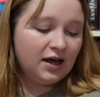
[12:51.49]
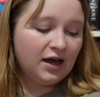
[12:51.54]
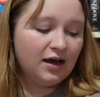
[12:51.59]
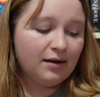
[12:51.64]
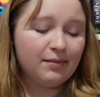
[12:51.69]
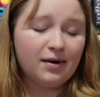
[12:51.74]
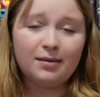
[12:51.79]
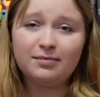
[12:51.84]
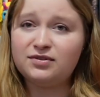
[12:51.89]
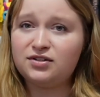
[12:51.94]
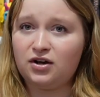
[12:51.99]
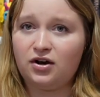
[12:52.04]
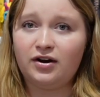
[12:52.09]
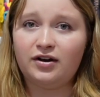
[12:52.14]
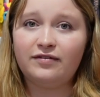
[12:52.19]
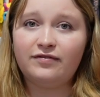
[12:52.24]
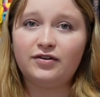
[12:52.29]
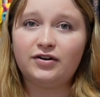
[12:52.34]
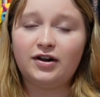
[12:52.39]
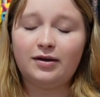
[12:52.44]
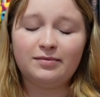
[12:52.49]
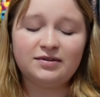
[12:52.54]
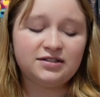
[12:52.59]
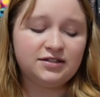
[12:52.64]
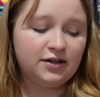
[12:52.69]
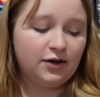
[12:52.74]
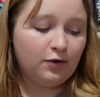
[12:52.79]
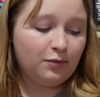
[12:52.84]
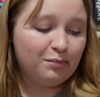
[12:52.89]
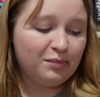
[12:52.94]
Um, I'm sorry if your name
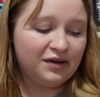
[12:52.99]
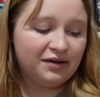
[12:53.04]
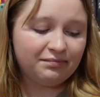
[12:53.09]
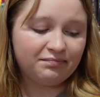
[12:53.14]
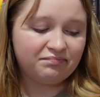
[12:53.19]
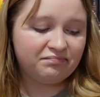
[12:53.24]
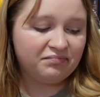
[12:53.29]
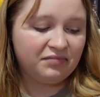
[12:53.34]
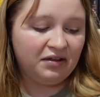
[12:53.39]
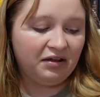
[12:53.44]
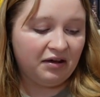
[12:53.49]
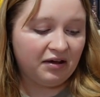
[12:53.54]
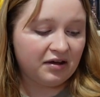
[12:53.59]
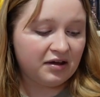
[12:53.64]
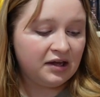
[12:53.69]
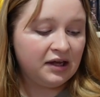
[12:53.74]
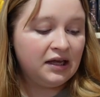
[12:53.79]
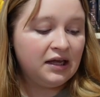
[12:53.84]
is Neil, but yeah.